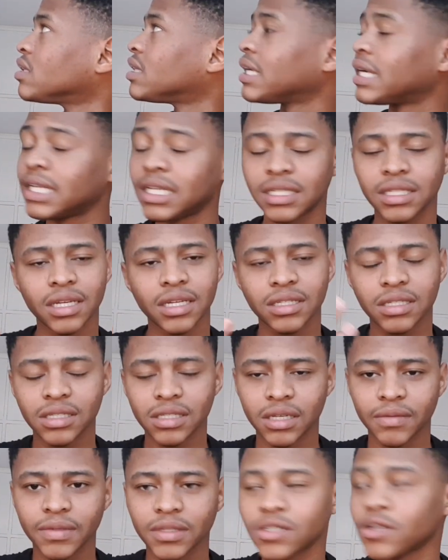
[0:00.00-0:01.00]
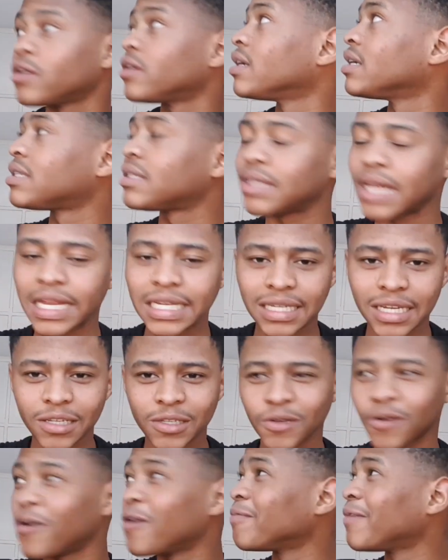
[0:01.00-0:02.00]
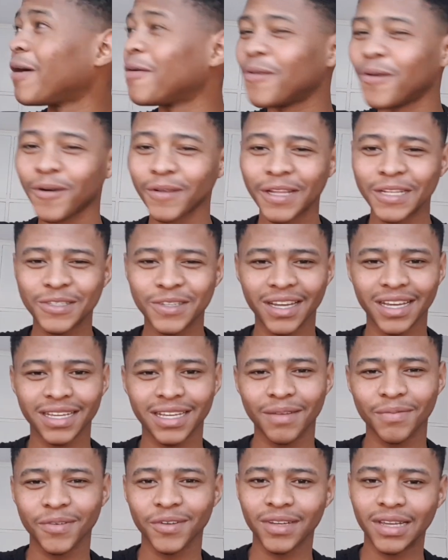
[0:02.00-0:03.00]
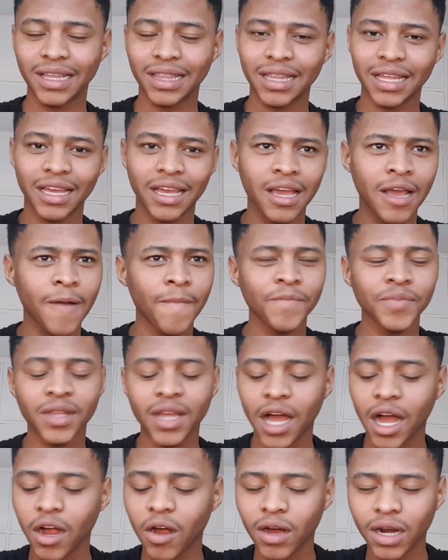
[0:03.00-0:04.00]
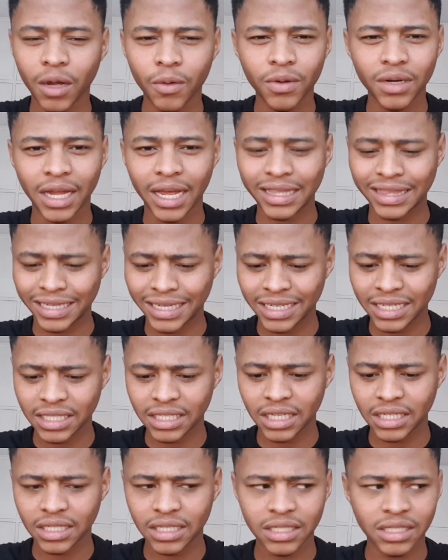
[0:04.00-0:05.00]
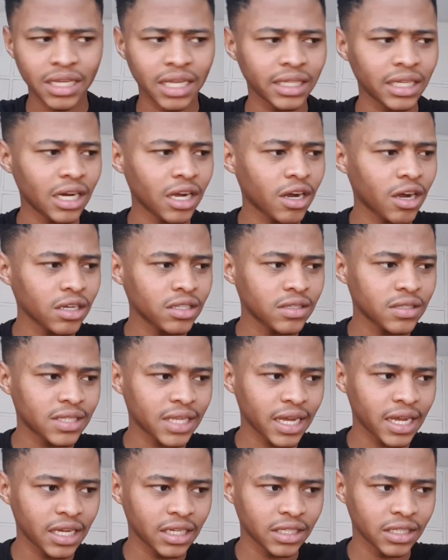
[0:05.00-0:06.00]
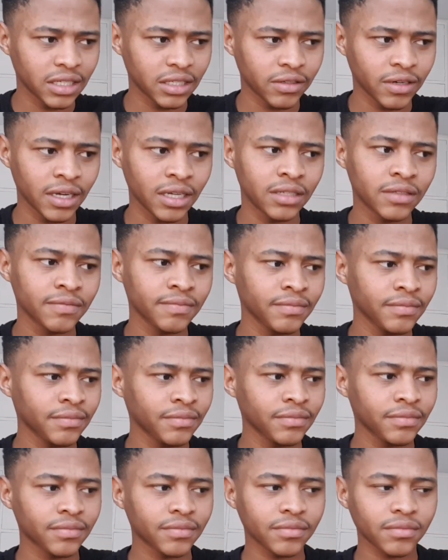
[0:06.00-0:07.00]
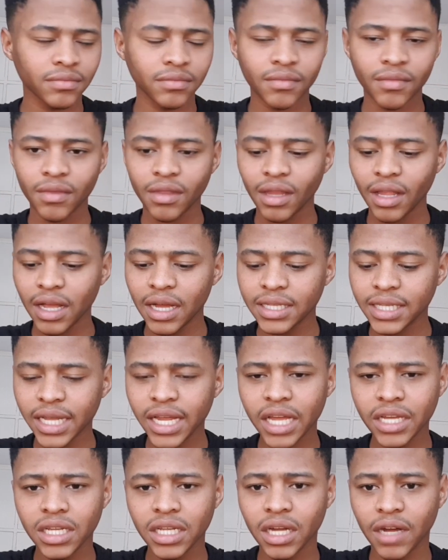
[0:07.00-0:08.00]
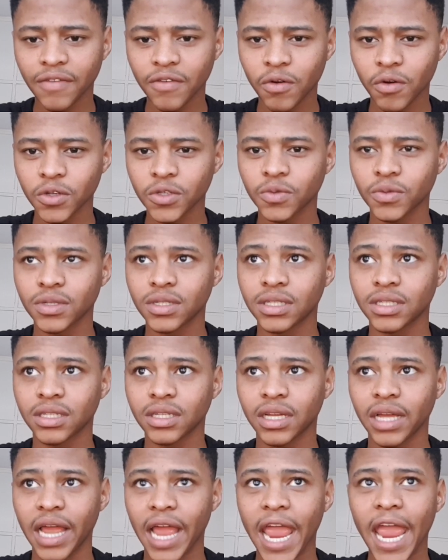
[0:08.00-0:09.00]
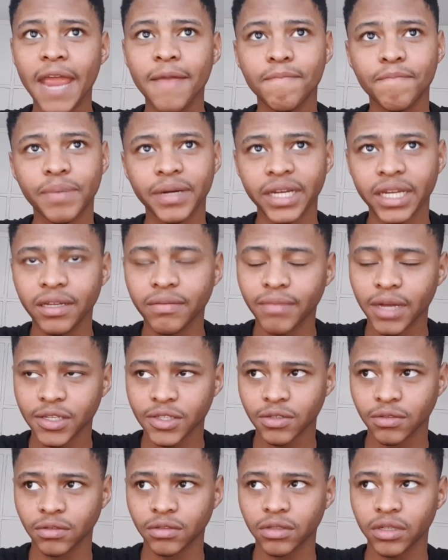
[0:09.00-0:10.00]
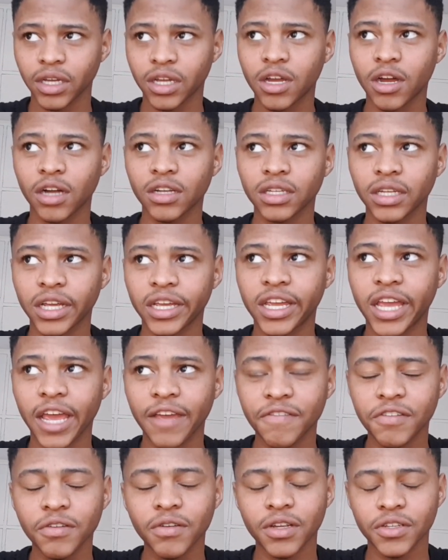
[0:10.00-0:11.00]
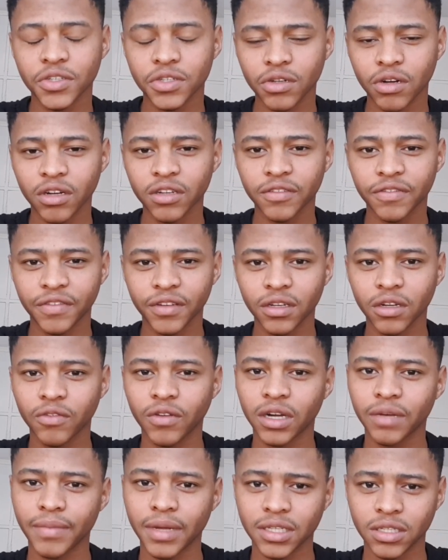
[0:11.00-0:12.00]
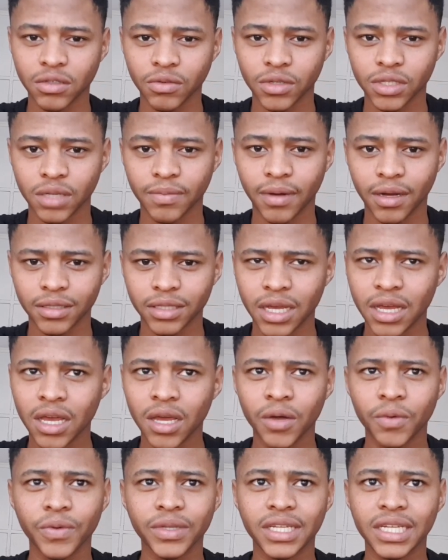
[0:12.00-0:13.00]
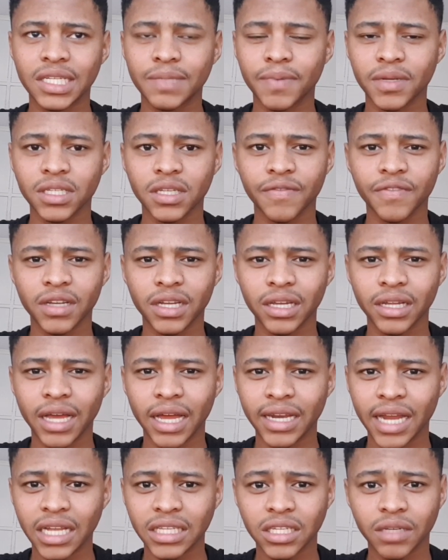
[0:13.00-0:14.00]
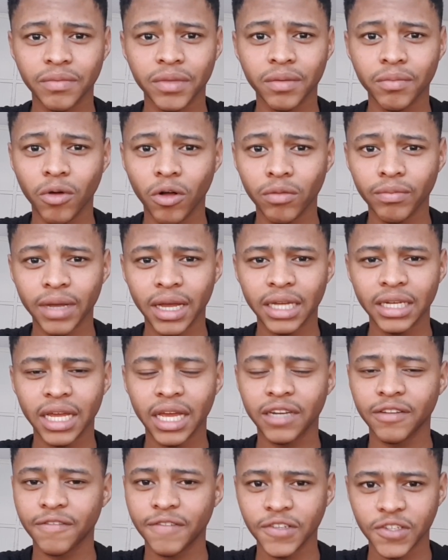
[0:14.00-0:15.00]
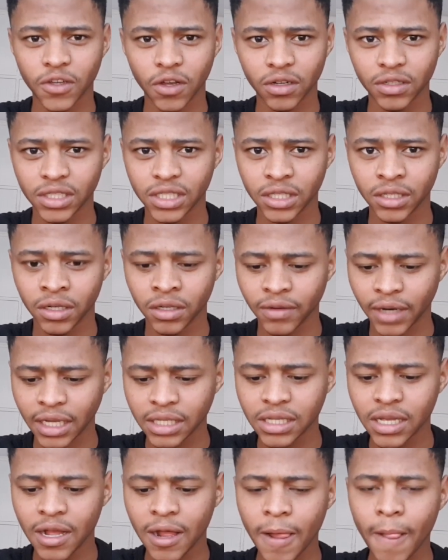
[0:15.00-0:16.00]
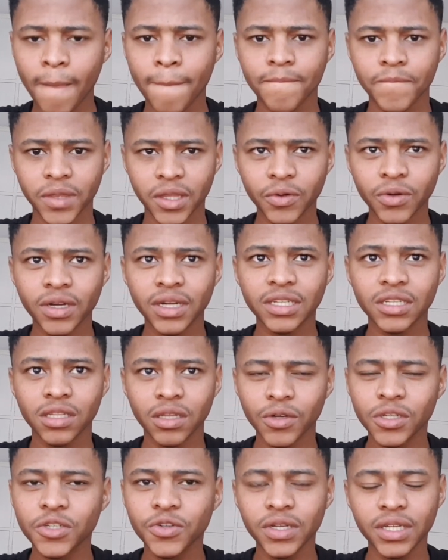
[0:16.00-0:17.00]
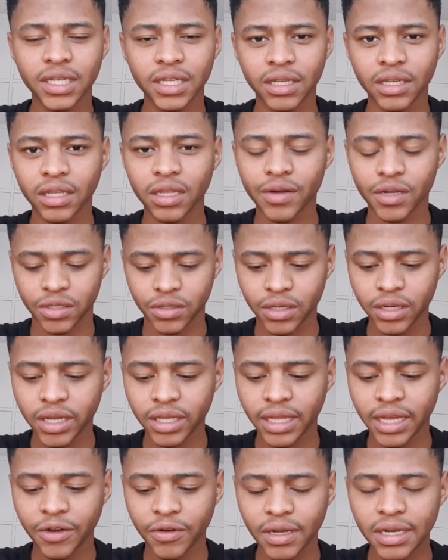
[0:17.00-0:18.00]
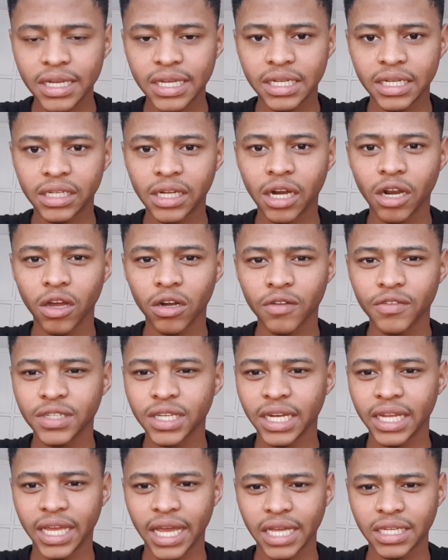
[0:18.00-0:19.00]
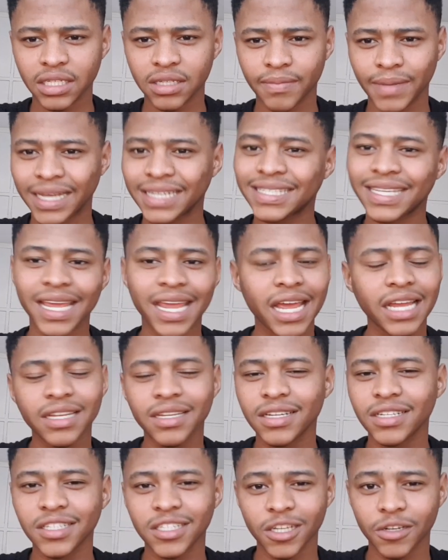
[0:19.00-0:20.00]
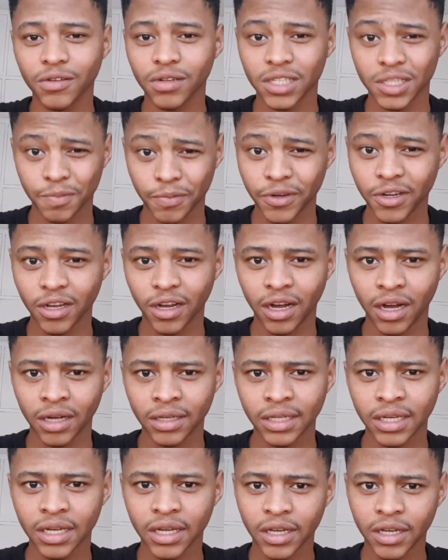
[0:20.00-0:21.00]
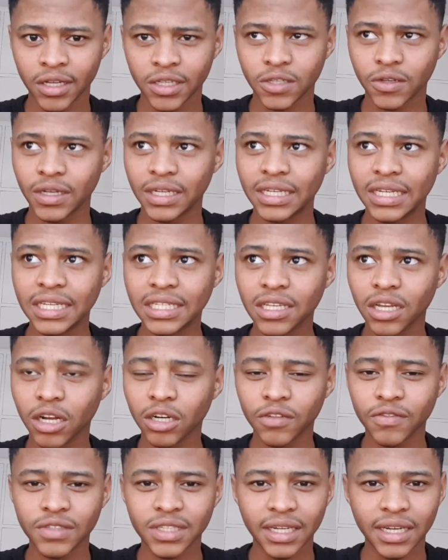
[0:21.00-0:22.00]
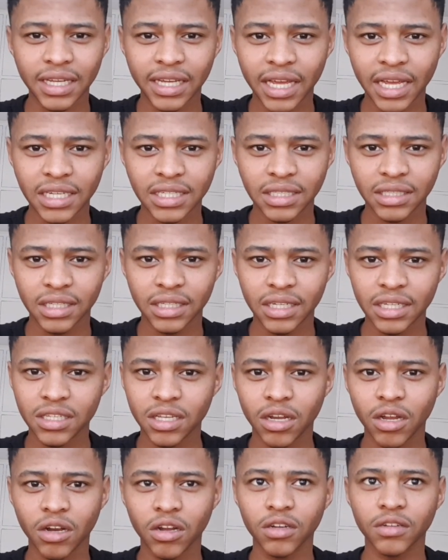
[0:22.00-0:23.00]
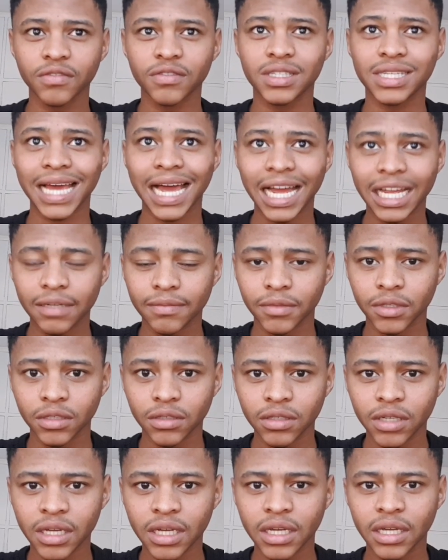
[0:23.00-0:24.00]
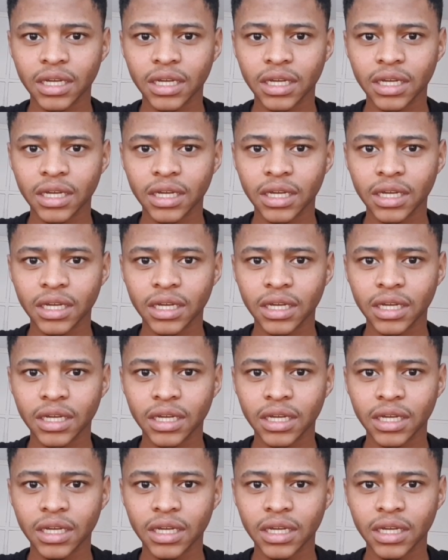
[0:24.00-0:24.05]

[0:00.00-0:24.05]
They just on my wall. That's why I keep looking there. I got out with like 3 distinctions, and then I got to second year. Right, second year of course was a pre med school. It gave you a strong feel of what med school was about. We did specifically anatomy, mole med, and physiology. Right, they were tricky. They really needed a lot of dedication. Like, second year in general is pretty hard, so it needs a lot of dedication. It needs a lot of time, you know.